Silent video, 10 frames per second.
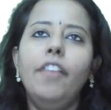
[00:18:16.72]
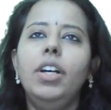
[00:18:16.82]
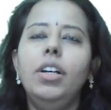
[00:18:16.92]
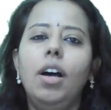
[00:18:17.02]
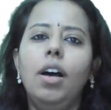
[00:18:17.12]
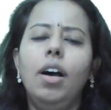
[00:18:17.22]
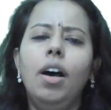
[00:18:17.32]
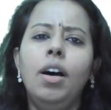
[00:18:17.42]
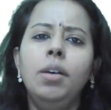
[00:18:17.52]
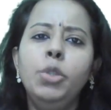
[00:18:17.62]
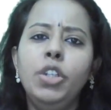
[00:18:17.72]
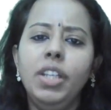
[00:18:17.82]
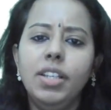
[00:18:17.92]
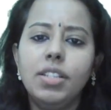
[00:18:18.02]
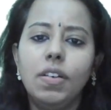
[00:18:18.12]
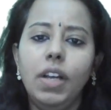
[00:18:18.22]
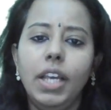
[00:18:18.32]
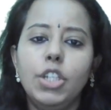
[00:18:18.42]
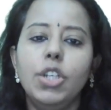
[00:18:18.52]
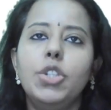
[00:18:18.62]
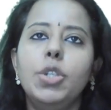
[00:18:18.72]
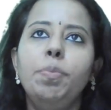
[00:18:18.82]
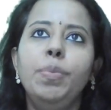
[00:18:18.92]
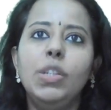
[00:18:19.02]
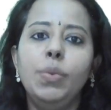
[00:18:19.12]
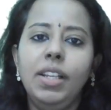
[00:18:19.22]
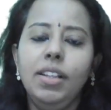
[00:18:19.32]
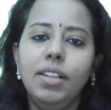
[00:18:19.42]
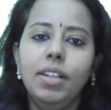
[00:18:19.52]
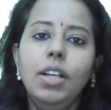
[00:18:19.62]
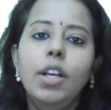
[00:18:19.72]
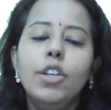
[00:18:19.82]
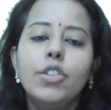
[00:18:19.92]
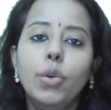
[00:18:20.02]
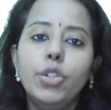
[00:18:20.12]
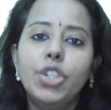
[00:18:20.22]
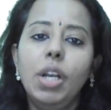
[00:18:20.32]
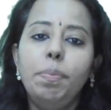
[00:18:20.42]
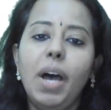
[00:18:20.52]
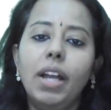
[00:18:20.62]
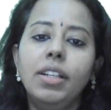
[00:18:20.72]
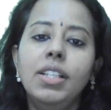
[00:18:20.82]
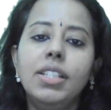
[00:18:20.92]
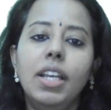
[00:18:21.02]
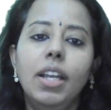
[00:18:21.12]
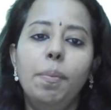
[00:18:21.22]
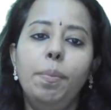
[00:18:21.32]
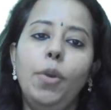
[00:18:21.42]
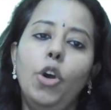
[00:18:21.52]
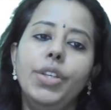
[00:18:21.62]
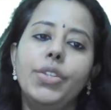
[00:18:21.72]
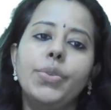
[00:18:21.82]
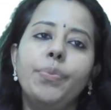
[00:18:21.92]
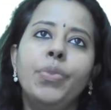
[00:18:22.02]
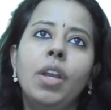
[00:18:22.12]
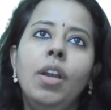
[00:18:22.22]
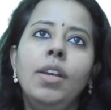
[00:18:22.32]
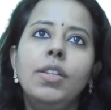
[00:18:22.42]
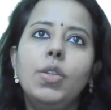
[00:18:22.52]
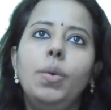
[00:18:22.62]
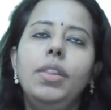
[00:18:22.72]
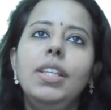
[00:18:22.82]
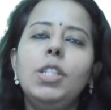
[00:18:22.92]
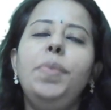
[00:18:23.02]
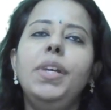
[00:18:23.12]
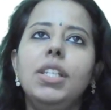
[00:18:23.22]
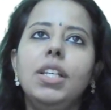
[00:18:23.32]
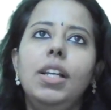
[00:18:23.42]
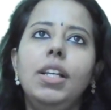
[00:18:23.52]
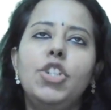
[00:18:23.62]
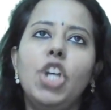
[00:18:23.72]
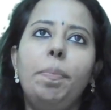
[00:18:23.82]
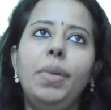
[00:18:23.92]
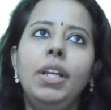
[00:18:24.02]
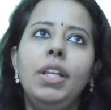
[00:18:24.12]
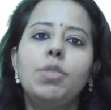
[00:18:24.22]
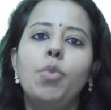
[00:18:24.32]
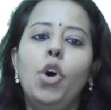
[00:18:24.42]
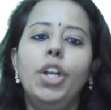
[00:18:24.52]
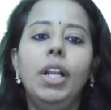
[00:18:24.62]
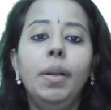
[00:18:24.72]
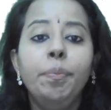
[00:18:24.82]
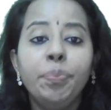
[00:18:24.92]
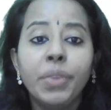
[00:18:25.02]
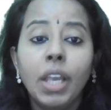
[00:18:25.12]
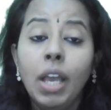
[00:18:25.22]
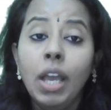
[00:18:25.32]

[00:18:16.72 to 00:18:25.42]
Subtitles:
have a harmonious relationship between the social partners and employees. So this particular Japanese model